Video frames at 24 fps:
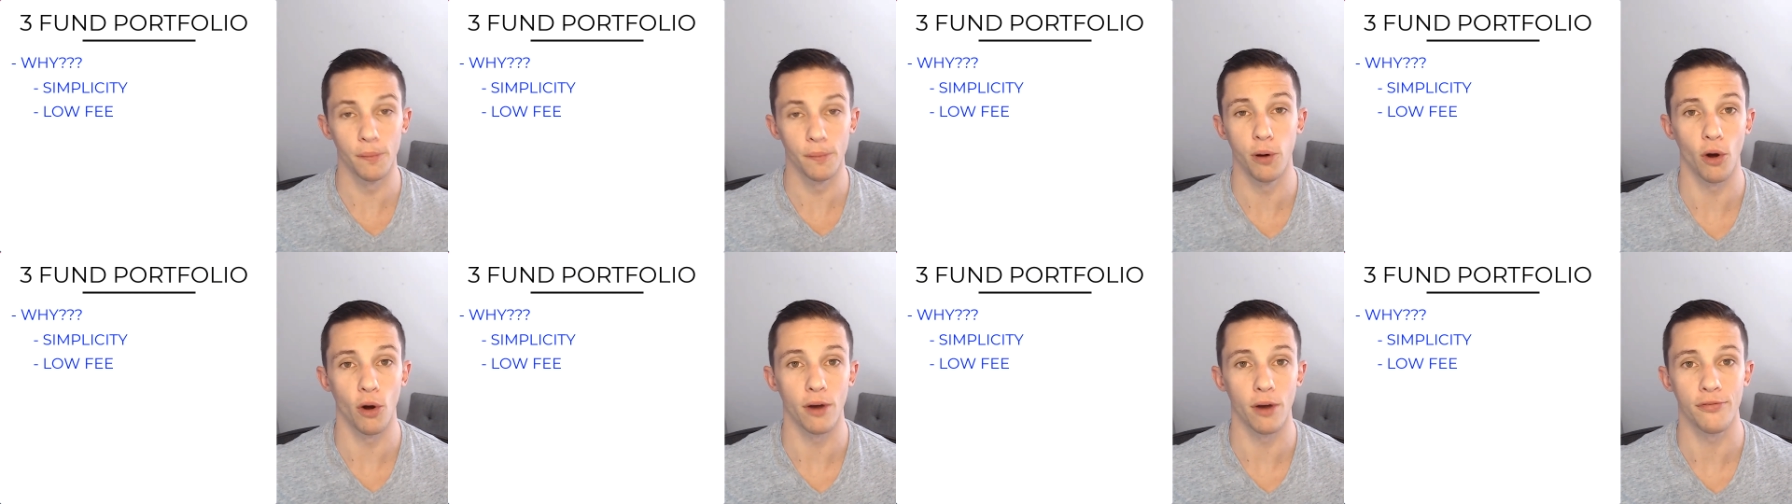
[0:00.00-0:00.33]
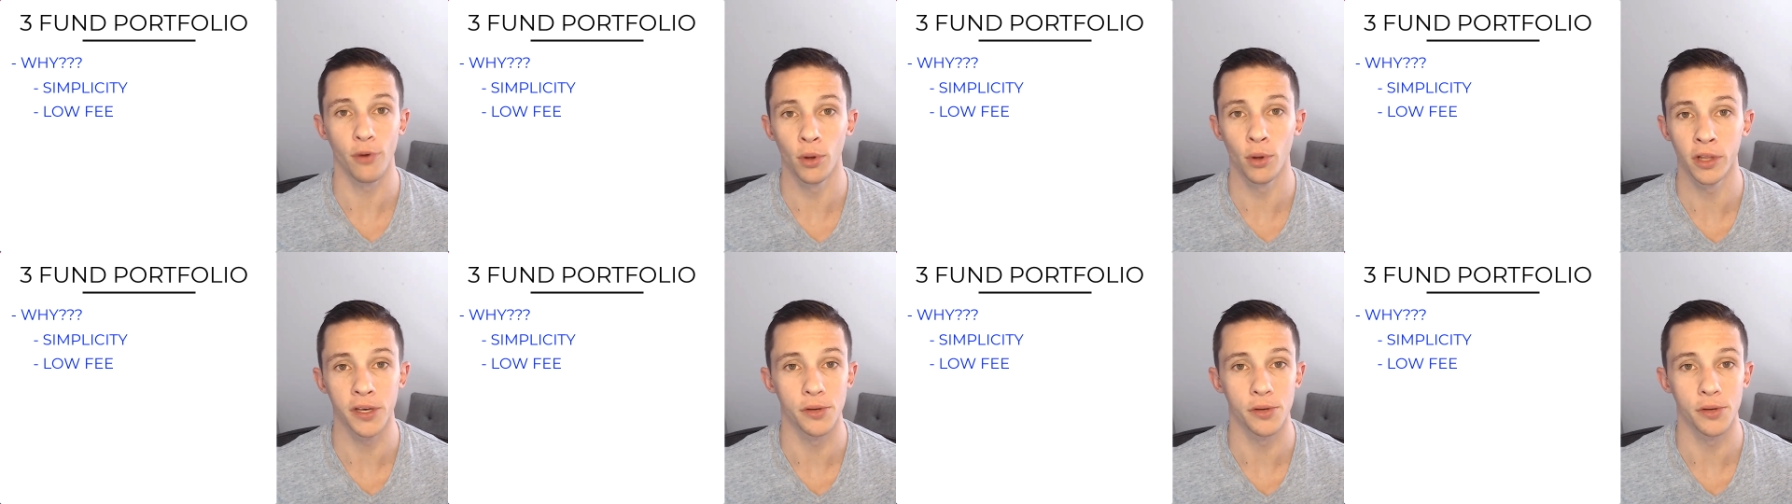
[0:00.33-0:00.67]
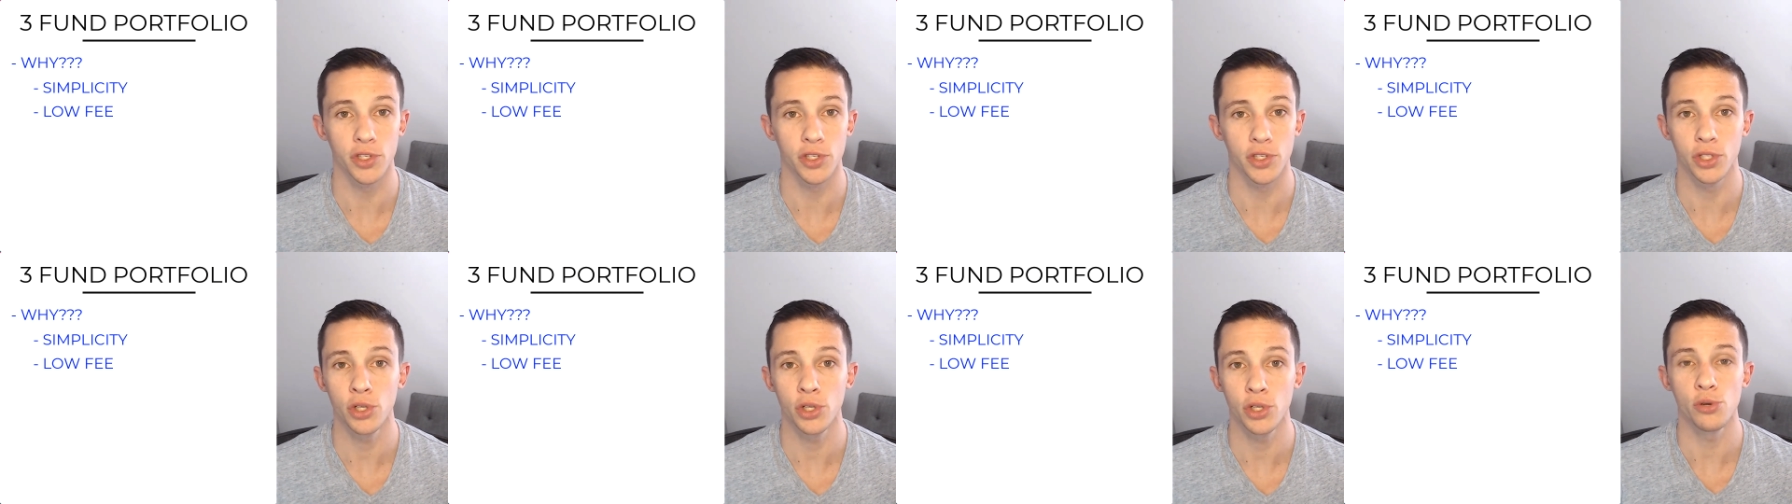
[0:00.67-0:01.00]

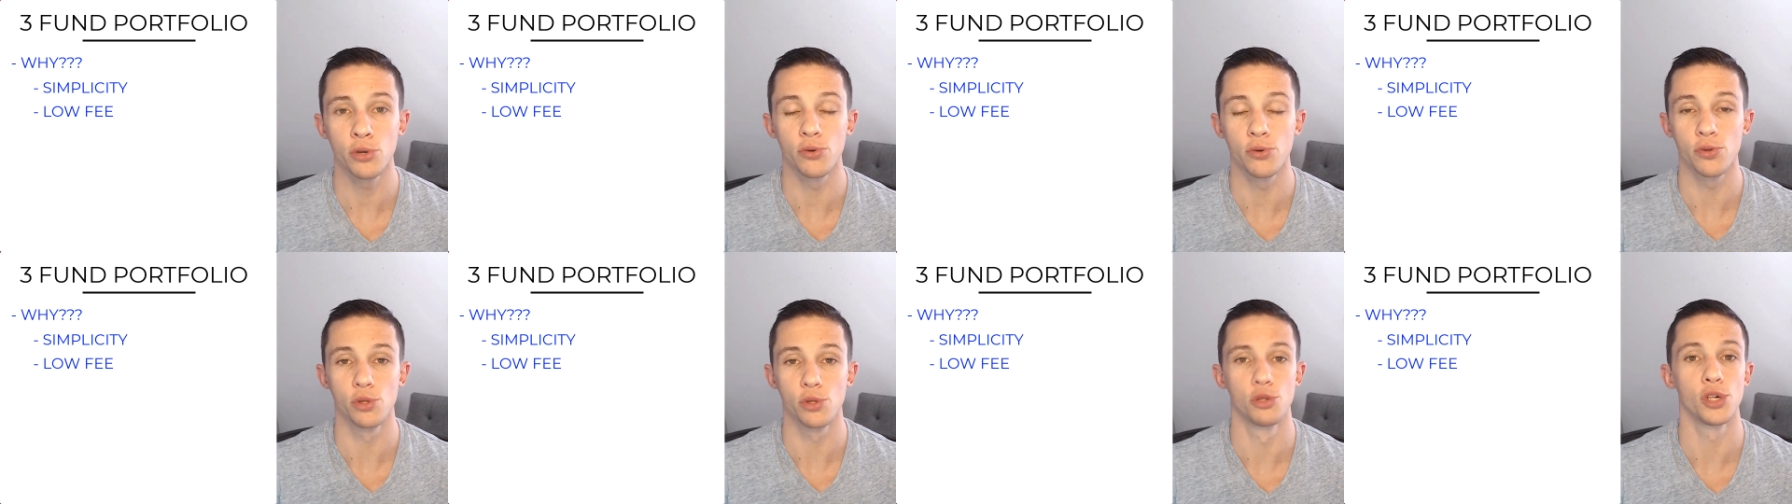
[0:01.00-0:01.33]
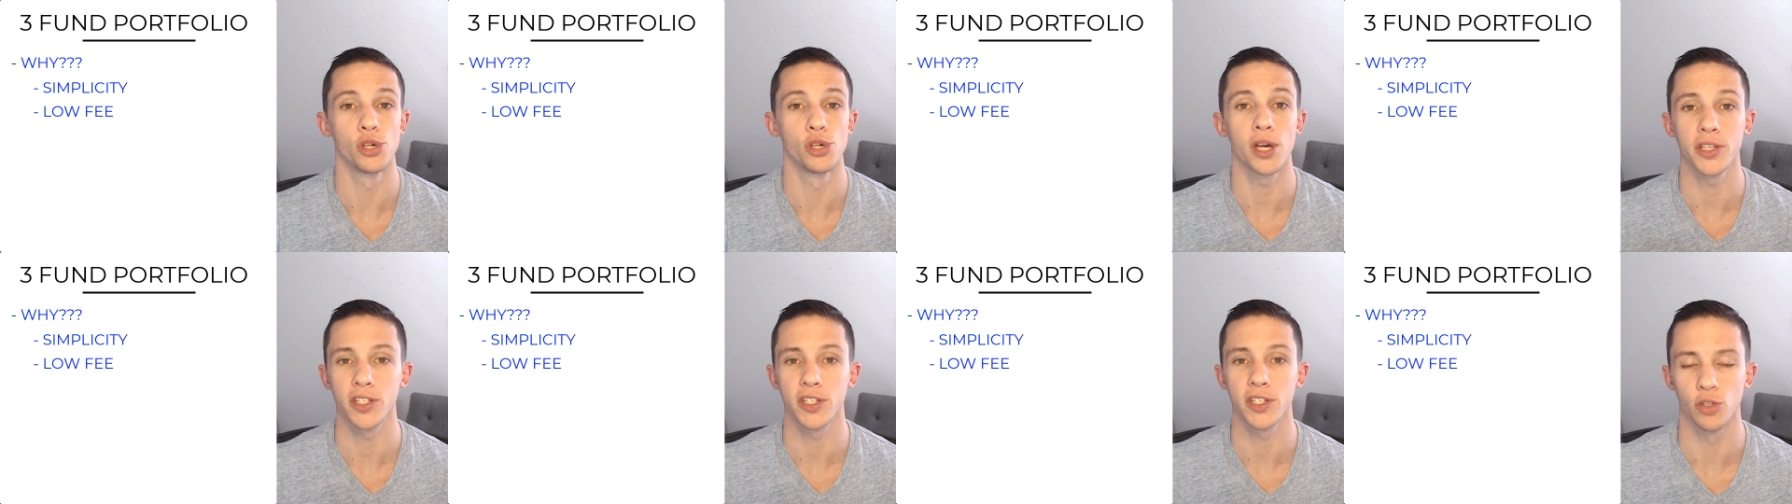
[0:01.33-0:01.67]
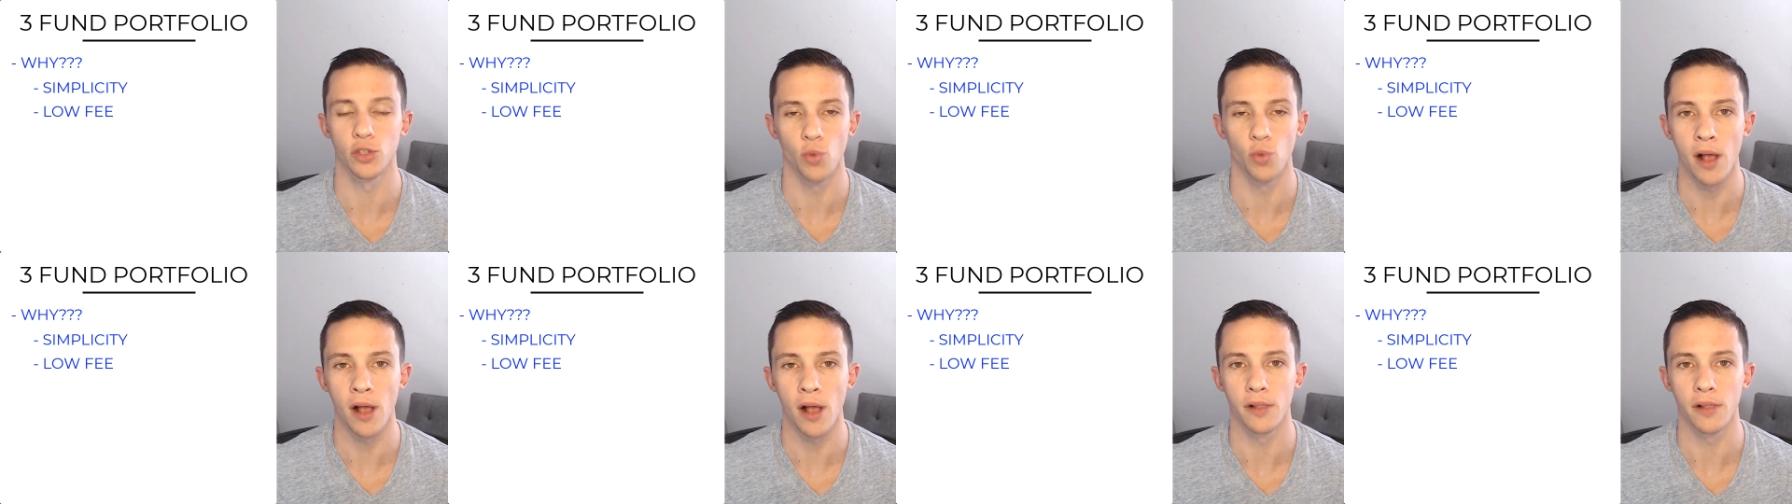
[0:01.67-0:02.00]
portfolios do just
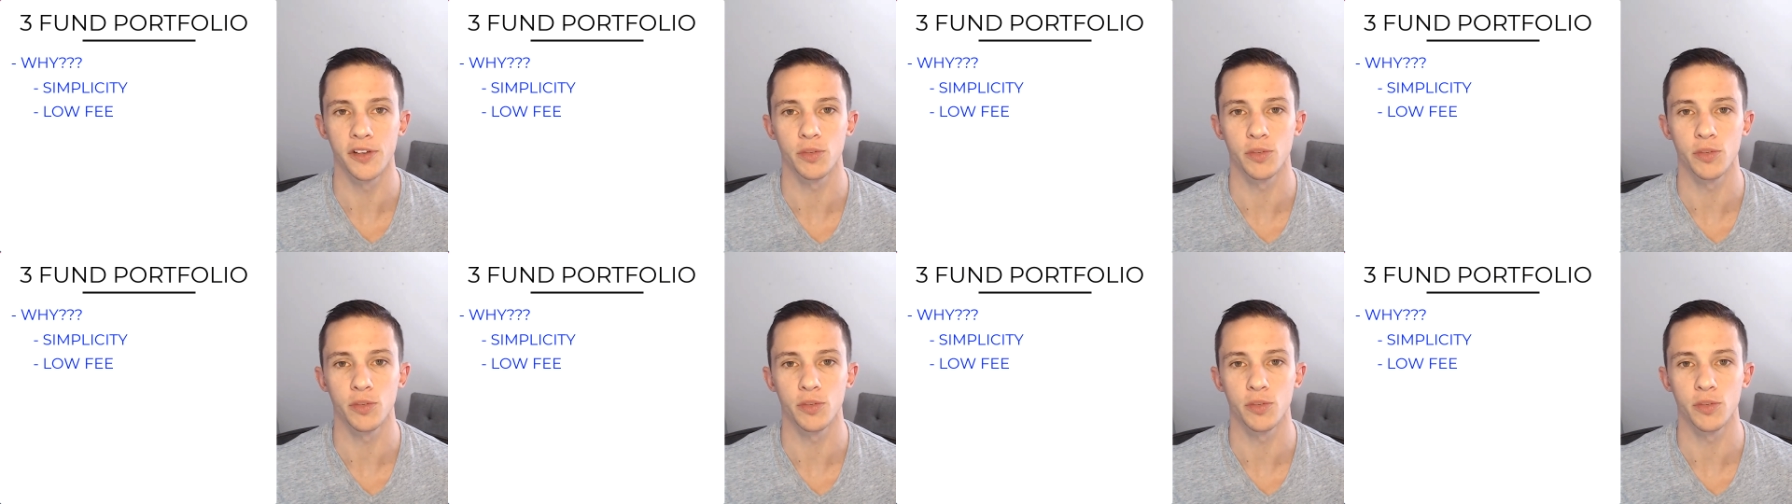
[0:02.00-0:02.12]
as well